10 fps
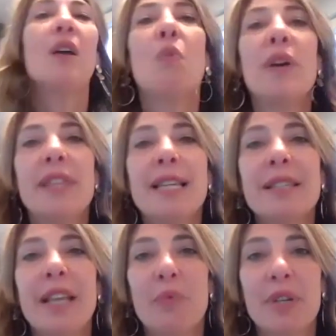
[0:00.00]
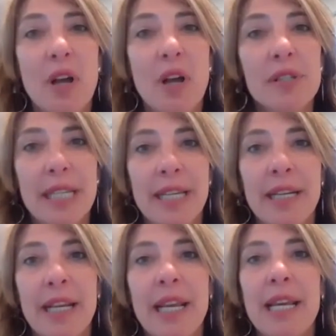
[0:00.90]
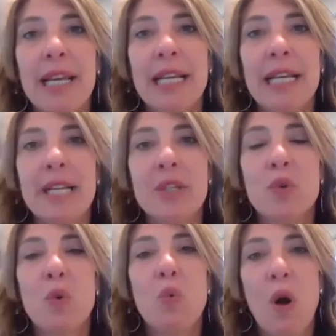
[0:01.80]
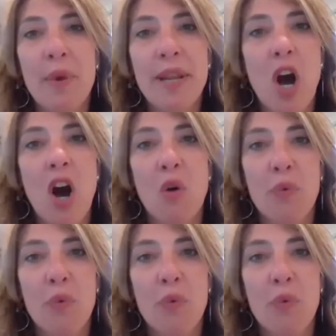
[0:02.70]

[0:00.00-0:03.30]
What this can result in is what we call